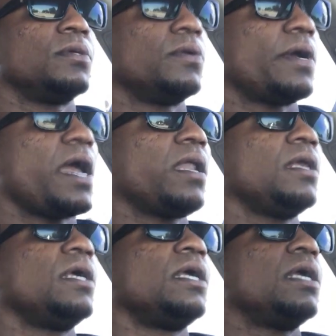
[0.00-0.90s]
right?
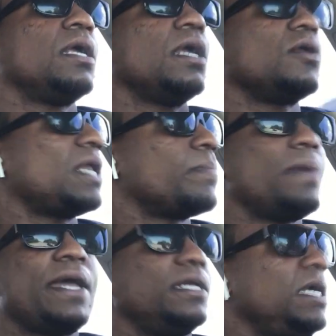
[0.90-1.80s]
You're like,
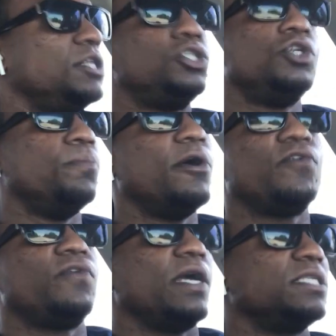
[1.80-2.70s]
man, it, it's too
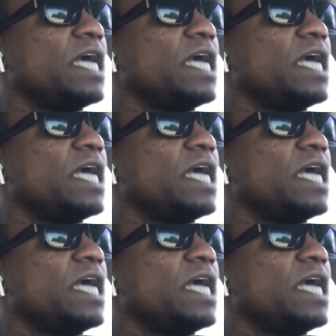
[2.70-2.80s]
perfect.